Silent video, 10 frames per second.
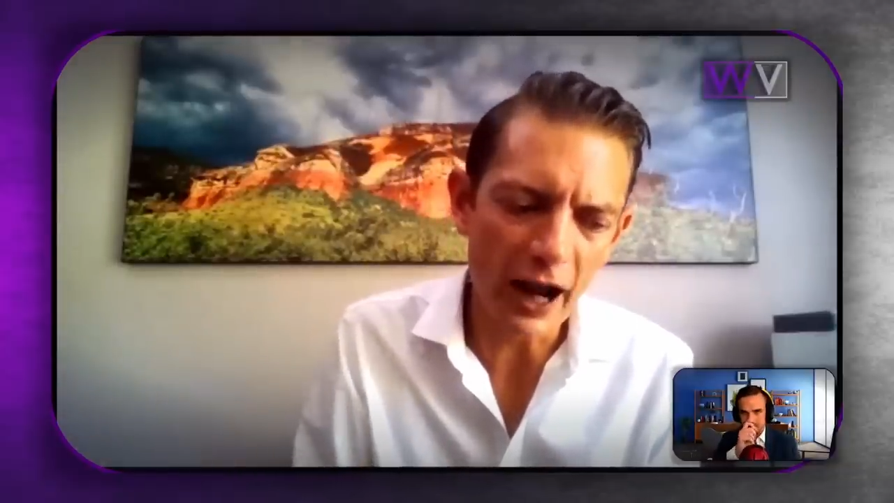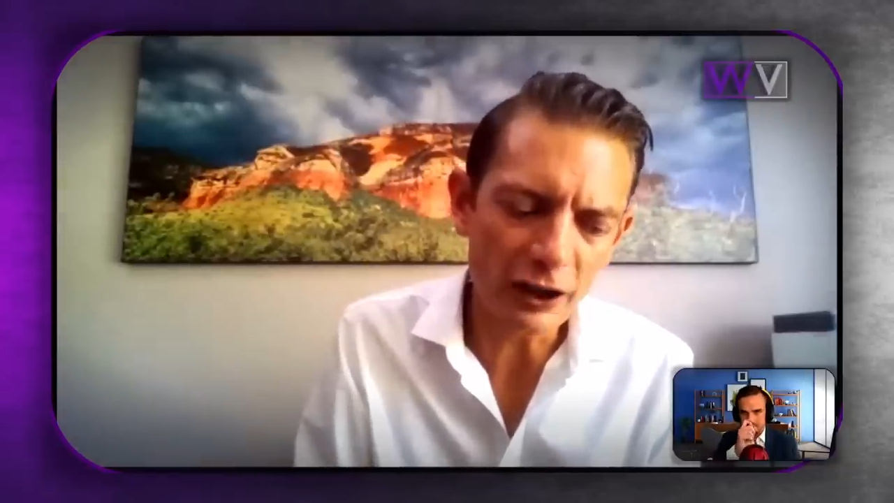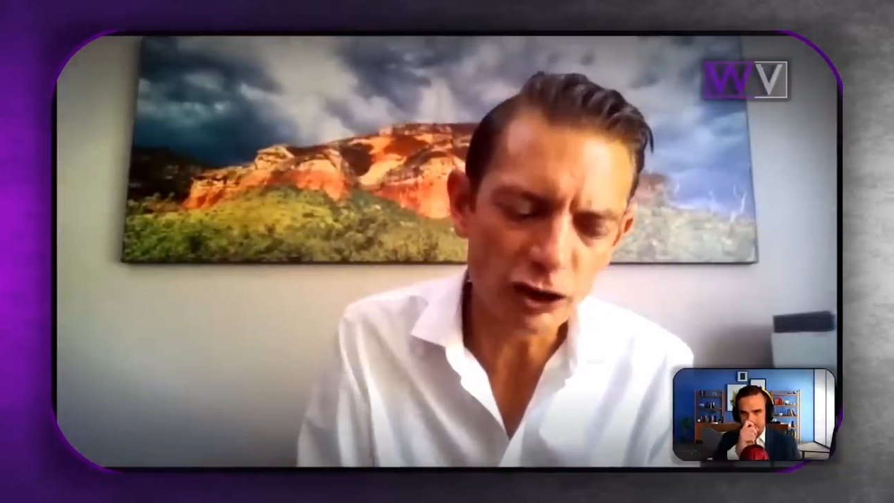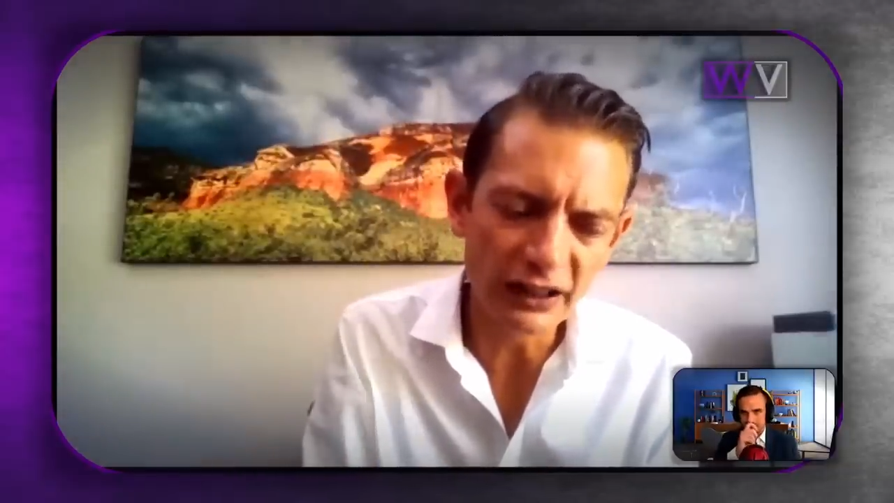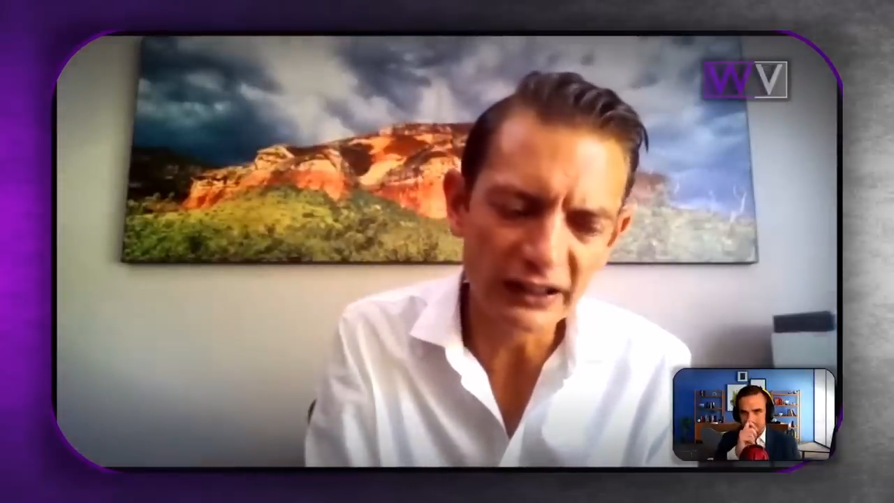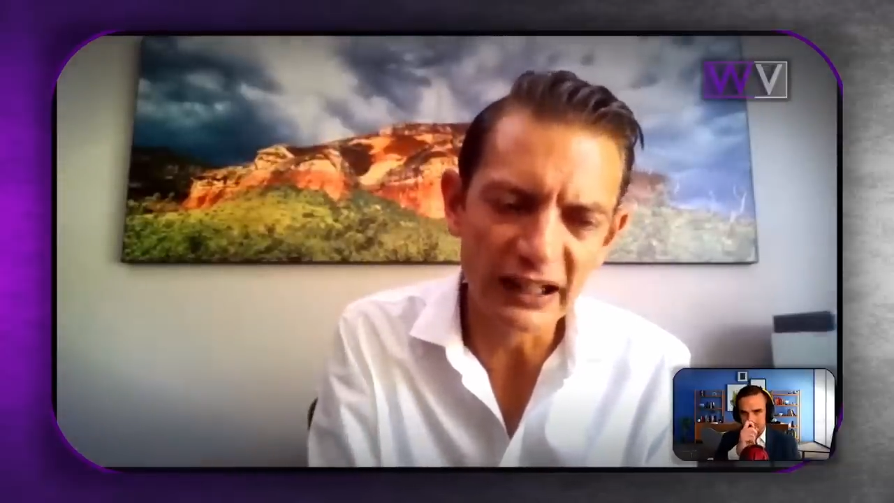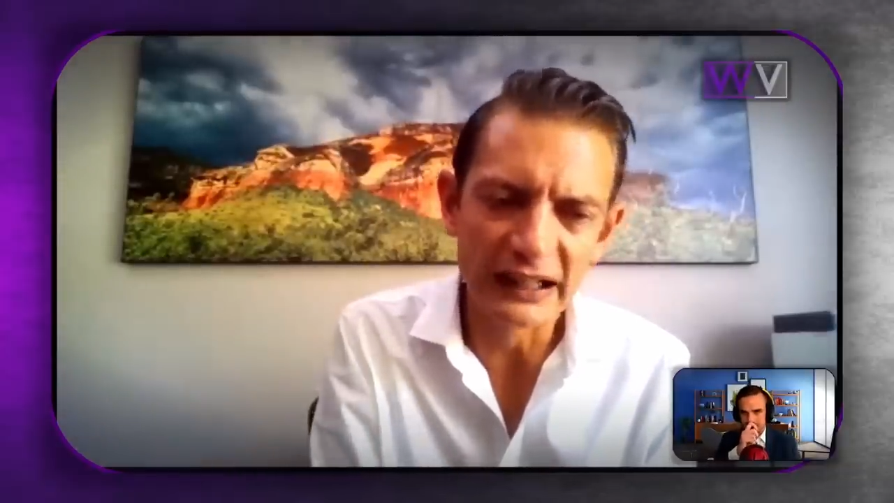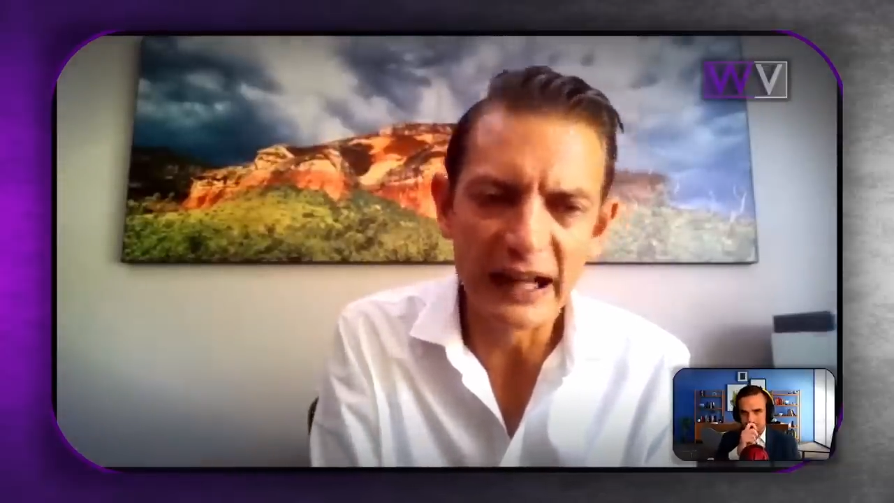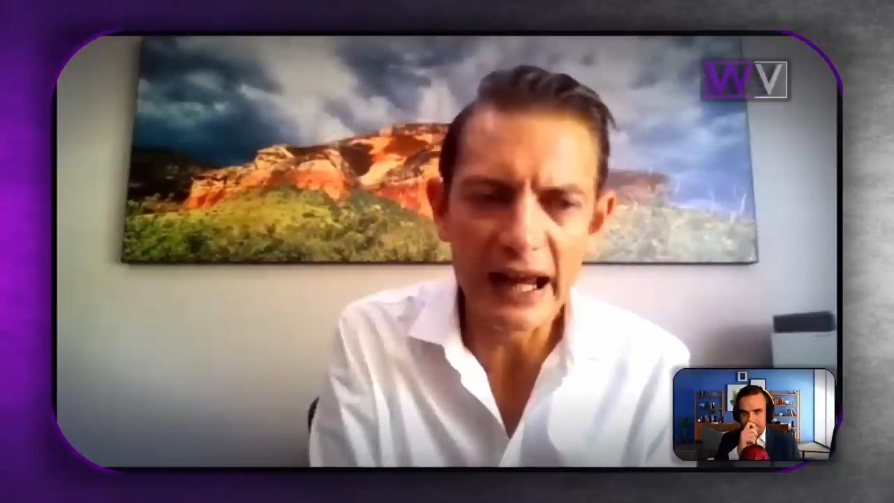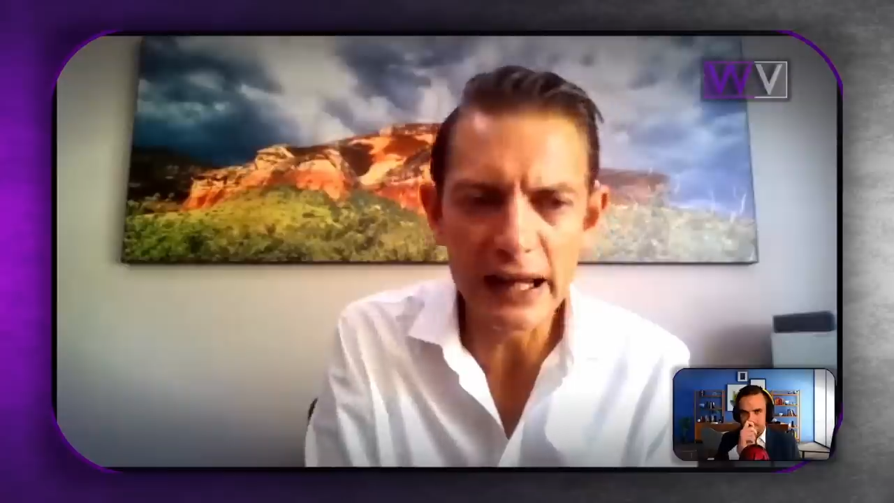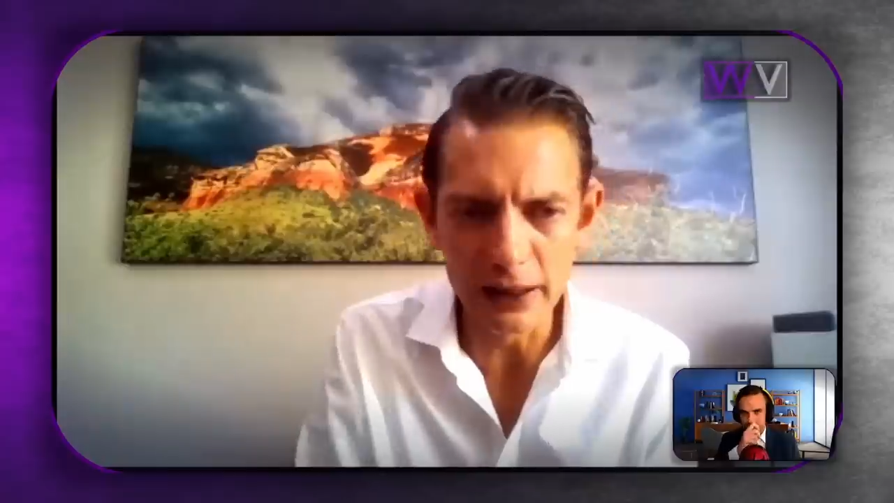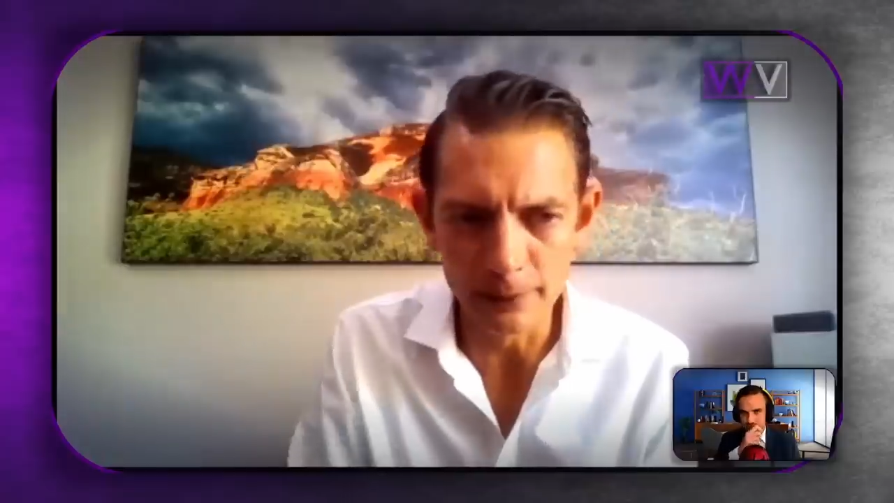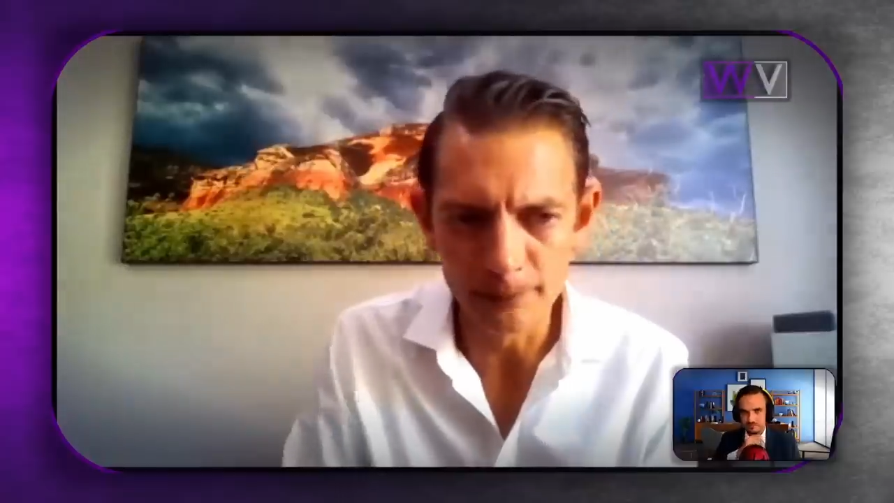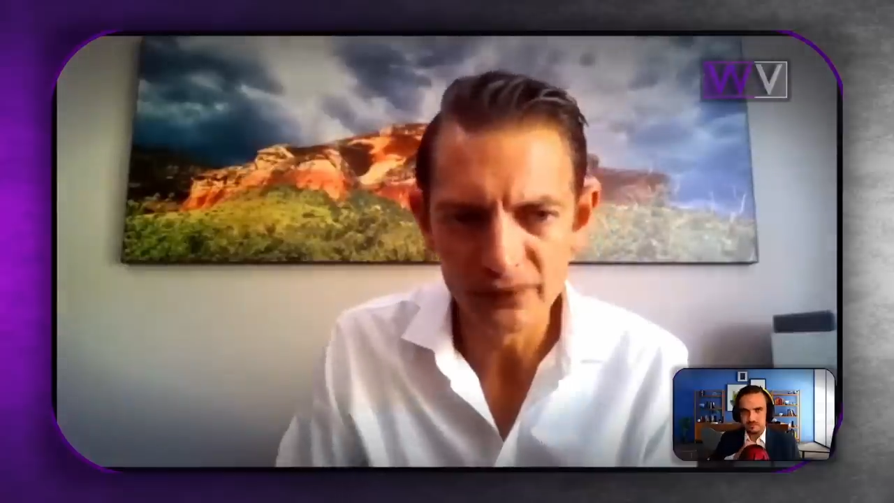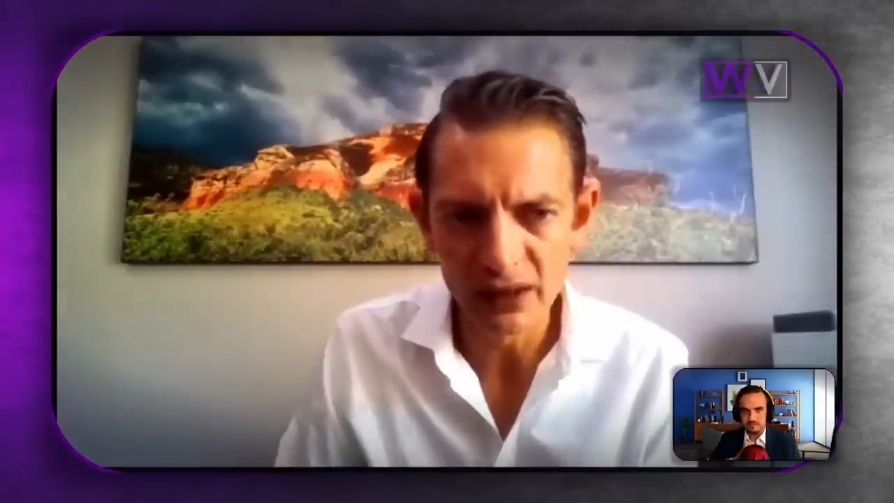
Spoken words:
actually delaying